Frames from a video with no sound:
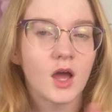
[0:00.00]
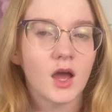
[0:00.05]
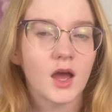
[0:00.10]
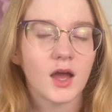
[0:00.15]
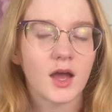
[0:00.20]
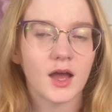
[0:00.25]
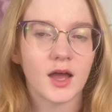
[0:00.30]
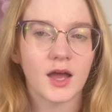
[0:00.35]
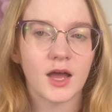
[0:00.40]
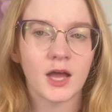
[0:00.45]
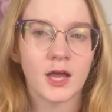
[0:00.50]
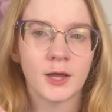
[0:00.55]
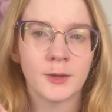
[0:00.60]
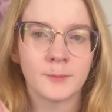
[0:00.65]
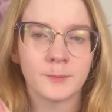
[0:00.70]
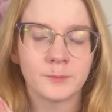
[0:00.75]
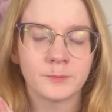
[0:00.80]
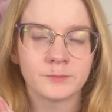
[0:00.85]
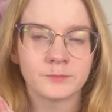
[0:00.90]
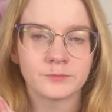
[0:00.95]

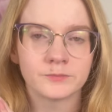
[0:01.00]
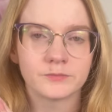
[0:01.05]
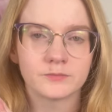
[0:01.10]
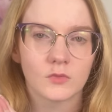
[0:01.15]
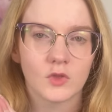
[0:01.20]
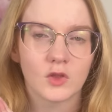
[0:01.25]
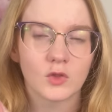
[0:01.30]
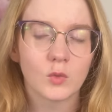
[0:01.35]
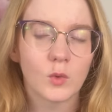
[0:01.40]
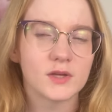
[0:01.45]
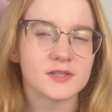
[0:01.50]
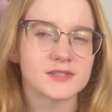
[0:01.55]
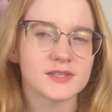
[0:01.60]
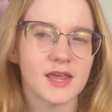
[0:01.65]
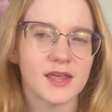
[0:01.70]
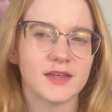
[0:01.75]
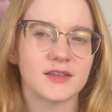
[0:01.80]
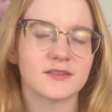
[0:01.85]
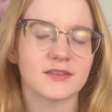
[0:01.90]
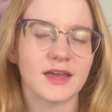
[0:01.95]
Um, the one
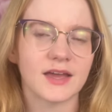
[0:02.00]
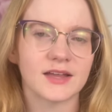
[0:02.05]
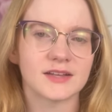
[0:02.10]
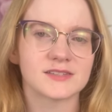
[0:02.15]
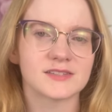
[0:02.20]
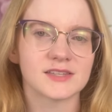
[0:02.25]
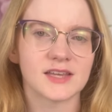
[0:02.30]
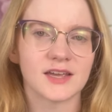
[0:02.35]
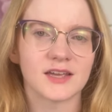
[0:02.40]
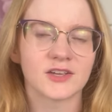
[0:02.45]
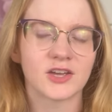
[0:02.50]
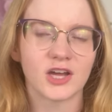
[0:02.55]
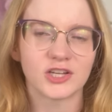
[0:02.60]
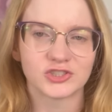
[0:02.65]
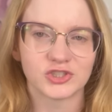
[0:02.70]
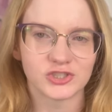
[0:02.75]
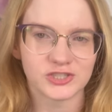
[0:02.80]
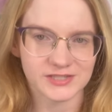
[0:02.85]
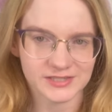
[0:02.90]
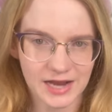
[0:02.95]
saying that uh, Gut
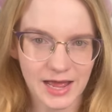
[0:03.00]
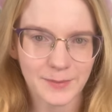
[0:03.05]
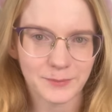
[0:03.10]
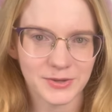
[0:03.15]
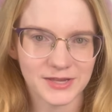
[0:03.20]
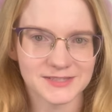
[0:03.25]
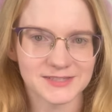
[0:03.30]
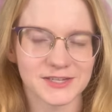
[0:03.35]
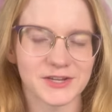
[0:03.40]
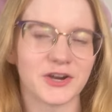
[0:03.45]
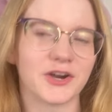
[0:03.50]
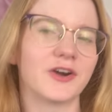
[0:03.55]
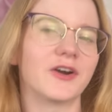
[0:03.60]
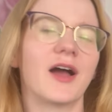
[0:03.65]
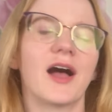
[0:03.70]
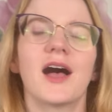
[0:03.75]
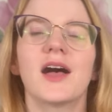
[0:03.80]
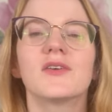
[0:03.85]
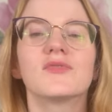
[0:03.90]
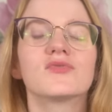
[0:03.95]
should stop pissing her
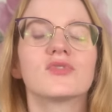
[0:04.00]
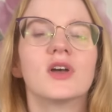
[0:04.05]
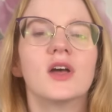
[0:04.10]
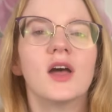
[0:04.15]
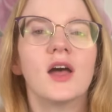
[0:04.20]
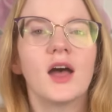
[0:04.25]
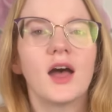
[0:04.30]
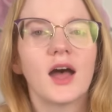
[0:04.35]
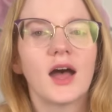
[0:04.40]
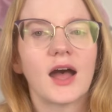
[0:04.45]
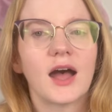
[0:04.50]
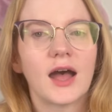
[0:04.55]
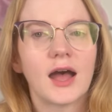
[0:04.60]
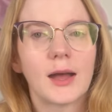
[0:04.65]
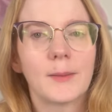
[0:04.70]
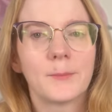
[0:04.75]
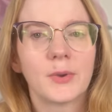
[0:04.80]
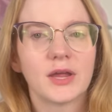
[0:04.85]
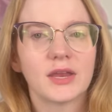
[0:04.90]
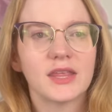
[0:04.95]
off.
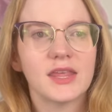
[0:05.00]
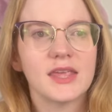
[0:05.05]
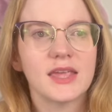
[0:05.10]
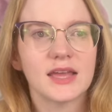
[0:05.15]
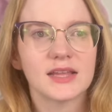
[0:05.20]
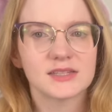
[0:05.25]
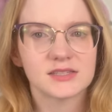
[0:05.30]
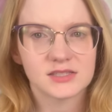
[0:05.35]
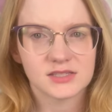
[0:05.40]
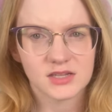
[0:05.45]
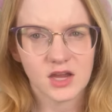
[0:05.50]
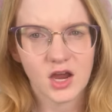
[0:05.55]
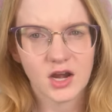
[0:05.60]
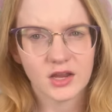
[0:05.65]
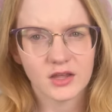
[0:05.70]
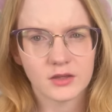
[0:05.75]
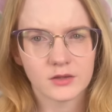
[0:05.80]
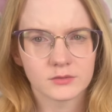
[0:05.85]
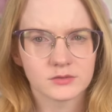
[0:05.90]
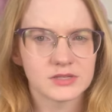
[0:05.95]
Uh, but he gets
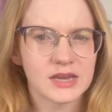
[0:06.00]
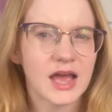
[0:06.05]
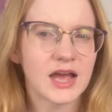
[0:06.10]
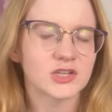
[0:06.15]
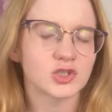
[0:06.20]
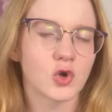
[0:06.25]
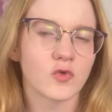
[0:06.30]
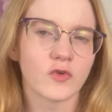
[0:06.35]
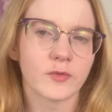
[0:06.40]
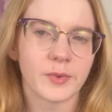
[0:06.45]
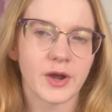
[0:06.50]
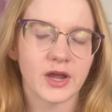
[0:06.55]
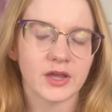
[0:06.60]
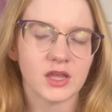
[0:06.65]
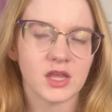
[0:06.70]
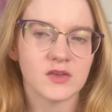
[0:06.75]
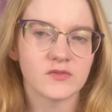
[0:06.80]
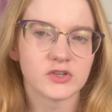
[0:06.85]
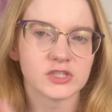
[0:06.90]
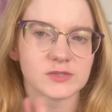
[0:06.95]
kind of knocked over by
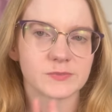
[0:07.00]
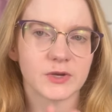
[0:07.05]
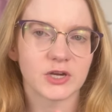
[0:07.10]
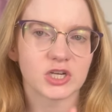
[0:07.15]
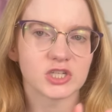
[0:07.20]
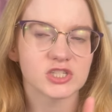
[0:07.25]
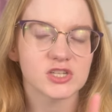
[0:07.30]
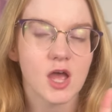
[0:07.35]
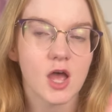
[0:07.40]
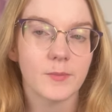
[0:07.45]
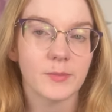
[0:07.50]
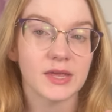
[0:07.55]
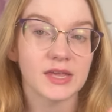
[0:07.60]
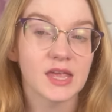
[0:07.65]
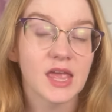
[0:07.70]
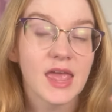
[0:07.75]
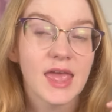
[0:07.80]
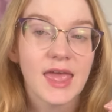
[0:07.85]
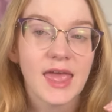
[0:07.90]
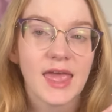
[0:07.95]
evil spirits coming,
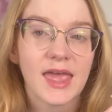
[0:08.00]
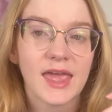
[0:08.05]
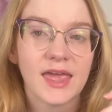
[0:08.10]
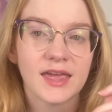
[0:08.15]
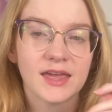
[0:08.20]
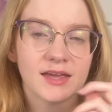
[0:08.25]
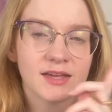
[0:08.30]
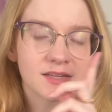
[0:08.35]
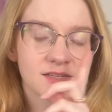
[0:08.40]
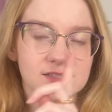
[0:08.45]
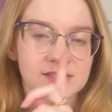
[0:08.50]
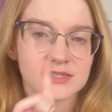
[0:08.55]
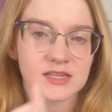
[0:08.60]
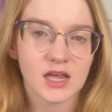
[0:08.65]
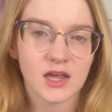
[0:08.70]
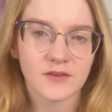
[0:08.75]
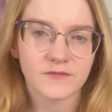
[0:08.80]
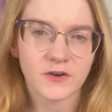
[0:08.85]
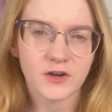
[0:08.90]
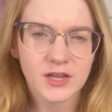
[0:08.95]
and
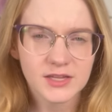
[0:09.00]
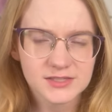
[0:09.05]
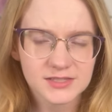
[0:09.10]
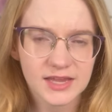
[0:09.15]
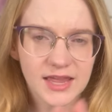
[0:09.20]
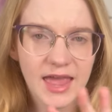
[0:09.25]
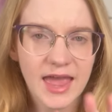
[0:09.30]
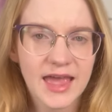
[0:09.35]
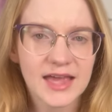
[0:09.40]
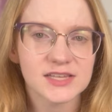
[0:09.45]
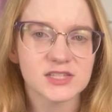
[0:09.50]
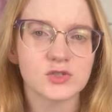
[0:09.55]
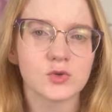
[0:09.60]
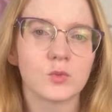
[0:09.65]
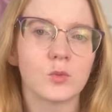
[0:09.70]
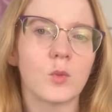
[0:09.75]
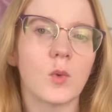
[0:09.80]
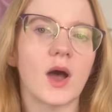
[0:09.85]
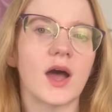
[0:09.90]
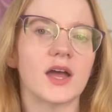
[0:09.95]
uh, Farnese has to
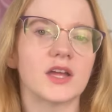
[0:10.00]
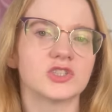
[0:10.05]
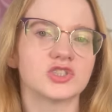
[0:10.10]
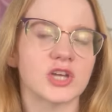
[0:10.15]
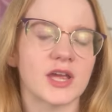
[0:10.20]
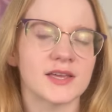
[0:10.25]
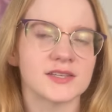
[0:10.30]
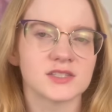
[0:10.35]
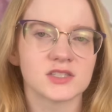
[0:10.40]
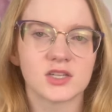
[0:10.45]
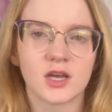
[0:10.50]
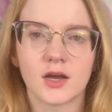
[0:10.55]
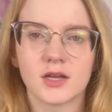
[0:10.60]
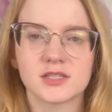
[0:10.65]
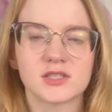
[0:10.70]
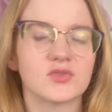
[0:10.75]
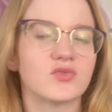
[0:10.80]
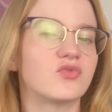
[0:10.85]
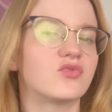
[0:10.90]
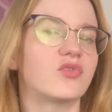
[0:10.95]
watch as
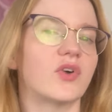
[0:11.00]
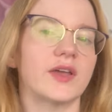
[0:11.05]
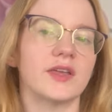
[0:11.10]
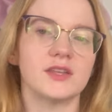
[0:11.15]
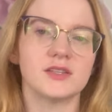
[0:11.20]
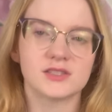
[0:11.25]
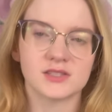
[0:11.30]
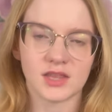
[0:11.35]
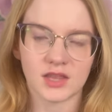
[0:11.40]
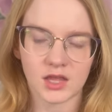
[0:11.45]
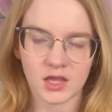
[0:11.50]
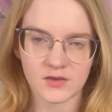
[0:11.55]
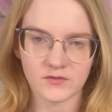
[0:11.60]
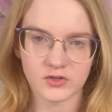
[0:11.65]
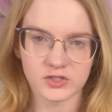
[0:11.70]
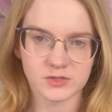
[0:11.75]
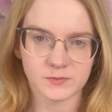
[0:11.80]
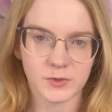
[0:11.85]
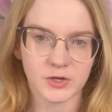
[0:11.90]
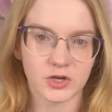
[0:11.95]
Guts fights the evil
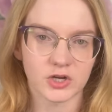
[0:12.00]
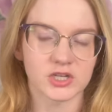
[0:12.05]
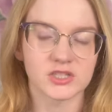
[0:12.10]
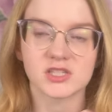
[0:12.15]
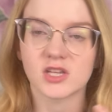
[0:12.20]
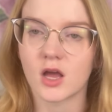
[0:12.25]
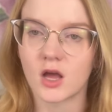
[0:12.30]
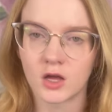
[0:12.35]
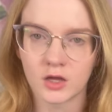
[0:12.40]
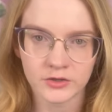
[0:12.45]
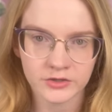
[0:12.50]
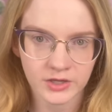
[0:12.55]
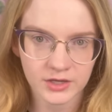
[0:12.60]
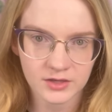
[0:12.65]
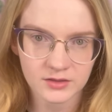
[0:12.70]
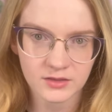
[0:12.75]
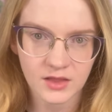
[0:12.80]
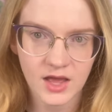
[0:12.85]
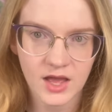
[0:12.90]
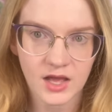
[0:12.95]
spirits all
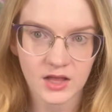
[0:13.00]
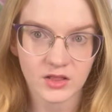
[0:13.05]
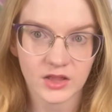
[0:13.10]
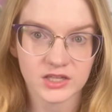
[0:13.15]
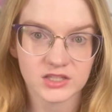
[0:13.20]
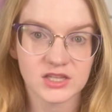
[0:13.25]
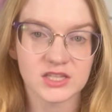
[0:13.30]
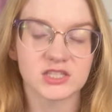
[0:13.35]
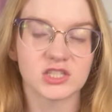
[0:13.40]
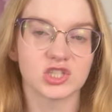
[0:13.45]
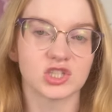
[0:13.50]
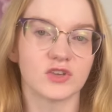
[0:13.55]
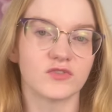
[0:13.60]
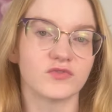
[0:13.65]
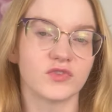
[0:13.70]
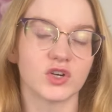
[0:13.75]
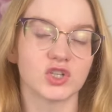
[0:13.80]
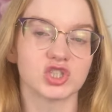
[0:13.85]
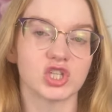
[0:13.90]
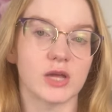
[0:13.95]
night long. Like, this is the
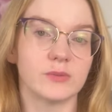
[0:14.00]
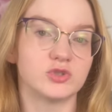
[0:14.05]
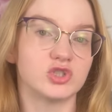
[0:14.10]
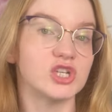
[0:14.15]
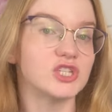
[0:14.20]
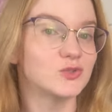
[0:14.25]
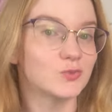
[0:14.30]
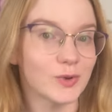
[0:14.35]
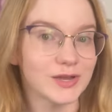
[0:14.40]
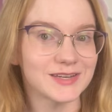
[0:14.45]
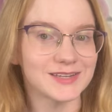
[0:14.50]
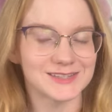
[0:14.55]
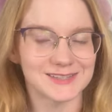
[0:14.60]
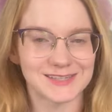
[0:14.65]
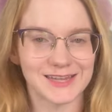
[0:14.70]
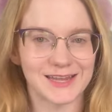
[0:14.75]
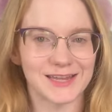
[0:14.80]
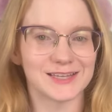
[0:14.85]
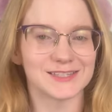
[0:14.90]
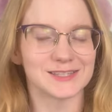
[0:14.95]
first time she's
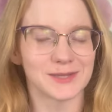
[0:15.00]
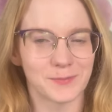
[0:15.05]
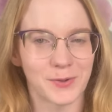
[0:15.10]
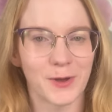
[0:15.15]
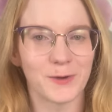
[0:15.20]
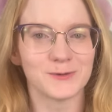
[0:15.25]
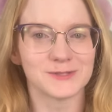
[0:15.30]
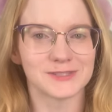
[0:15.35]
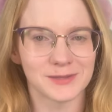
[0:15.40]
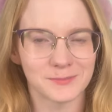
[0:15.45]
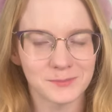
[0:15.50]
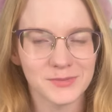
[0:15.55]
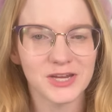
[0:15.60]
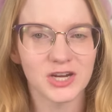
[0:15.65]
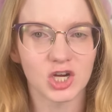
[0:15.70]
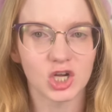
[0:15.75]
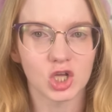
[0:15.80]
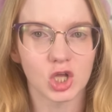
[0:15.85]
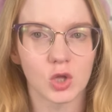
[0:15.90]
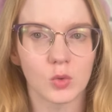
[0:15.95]
witnessing a supposed
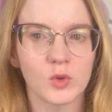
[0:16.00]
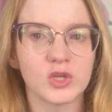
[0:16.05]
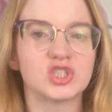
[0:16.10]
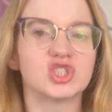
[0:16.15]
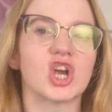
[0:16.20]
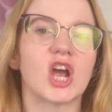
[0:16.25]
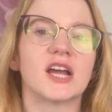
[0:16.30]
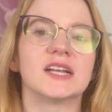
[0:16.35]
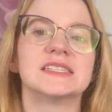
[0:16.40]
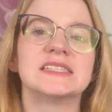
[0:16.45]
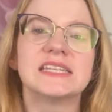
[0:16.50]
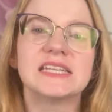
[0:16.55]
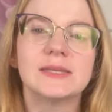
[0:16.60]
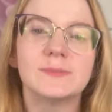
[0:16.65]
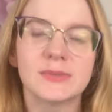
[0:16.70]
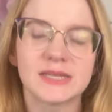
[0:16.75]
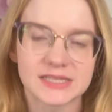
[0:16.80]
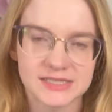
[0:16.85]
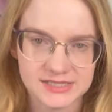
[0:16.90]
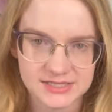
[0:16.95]
miracle, which are
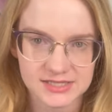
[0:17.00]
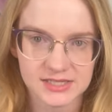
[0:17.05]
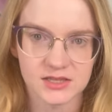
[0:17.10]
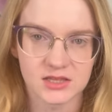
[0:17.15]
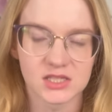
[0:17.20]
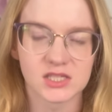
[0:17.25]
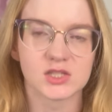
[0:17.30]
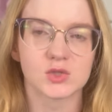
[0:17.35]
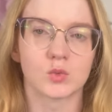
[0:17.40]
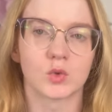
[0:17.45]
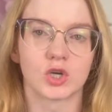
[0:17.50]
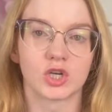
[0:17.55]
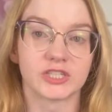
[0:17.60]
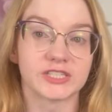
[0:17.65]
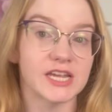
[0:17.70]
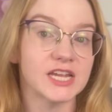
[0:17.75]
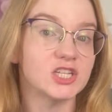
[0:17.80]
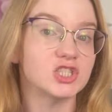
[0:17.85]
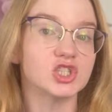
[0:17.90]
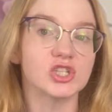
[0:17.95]
demons in this world
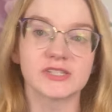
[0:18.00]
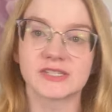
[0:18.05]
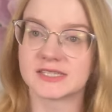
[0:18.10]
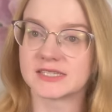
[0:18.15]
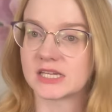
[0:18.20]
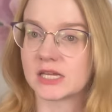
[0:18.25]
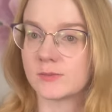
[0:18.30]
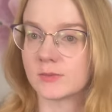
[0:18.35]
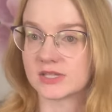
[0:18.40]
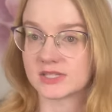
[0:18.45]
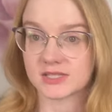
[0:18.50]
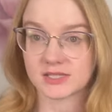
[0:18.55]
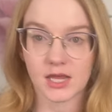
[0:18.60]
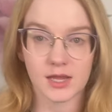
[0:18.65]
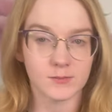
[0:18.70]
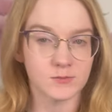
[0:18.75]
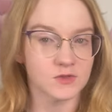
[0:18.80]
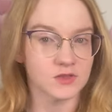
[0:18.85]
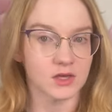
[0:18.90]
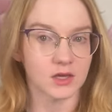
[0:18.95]
angels and demons,
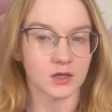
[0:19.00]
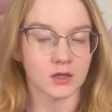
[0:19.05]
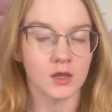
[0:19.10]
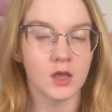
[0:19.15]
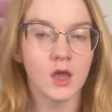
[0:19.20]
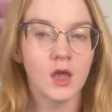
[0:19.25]
same thing.